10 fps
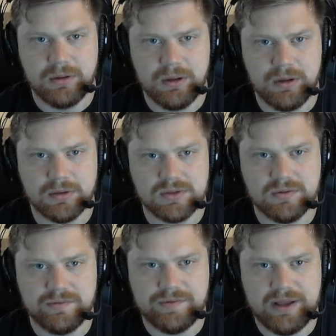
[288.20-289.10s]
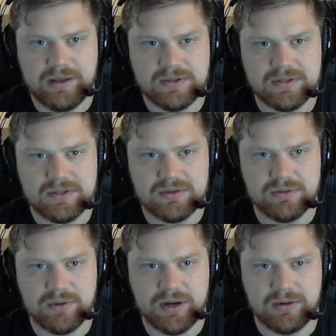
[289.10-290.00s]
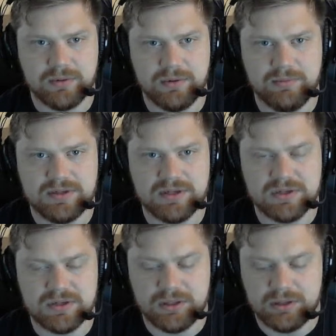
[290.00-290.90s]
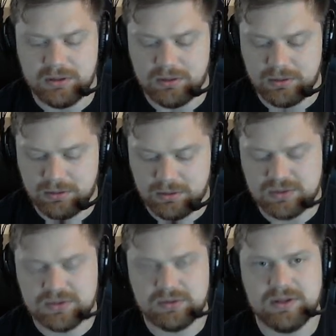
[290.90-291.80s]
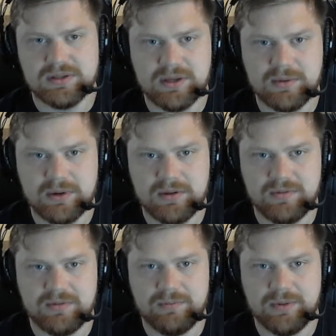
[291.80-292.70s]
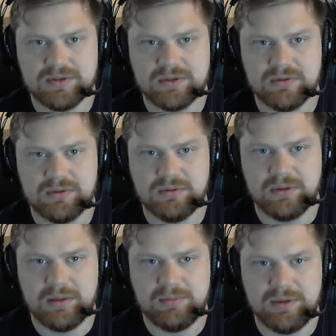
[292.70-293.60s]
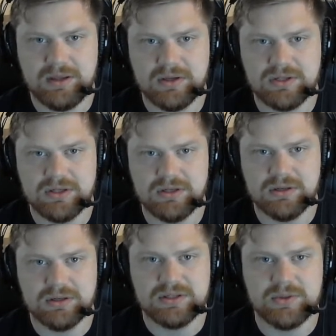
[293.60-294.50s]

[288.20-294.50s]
Huh, so files is a directory, potentially. So let's get rid of pixel.png, see